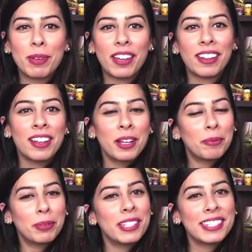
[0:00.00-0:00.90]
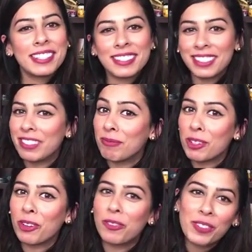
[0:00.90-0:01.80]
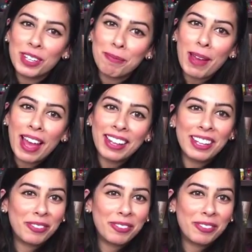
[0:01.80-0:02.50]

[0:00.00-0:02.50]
but please leave me your feedback.